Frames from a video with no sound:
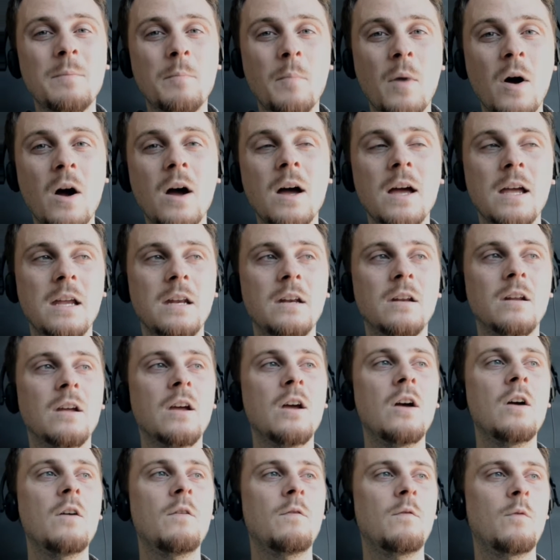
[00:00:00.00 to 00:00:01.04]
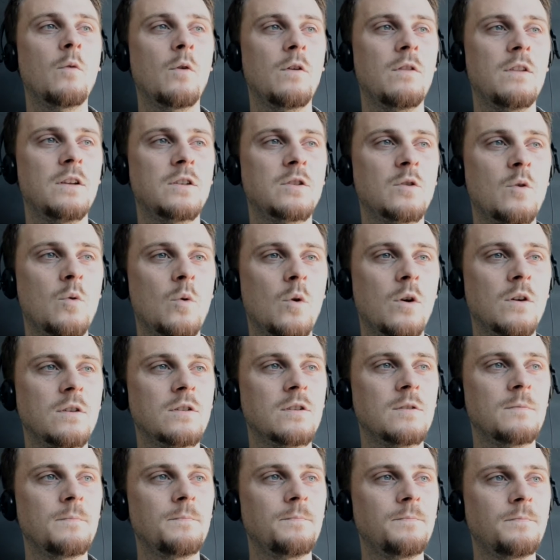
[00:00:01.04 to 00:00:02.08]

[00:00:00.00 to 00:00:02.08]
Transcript: mind for this course.